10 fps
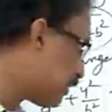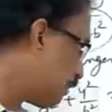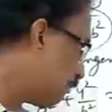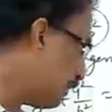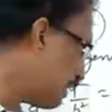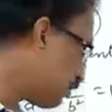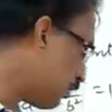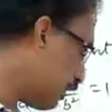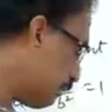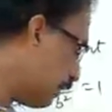b square
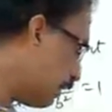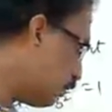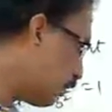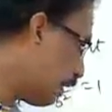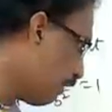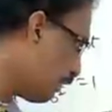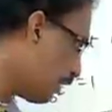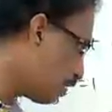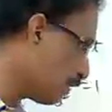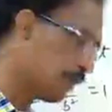by root of a
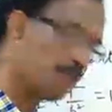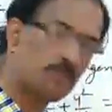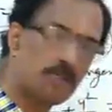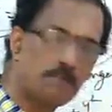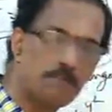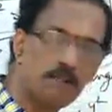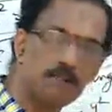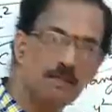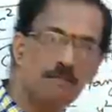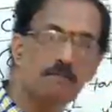square m square plus
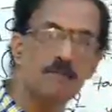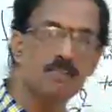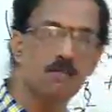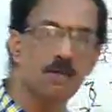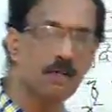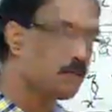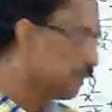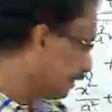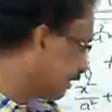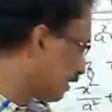b square. This
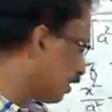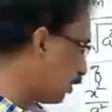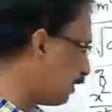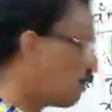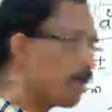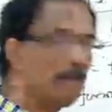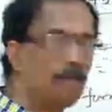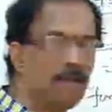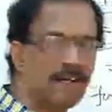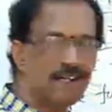is your
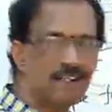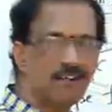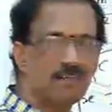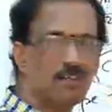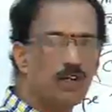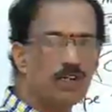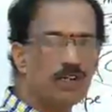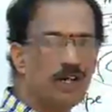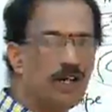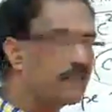point of
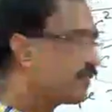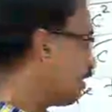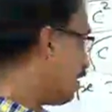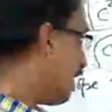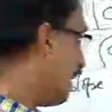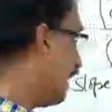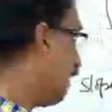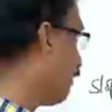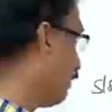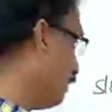contact of
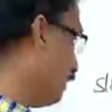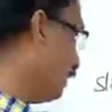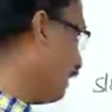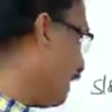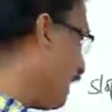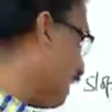the line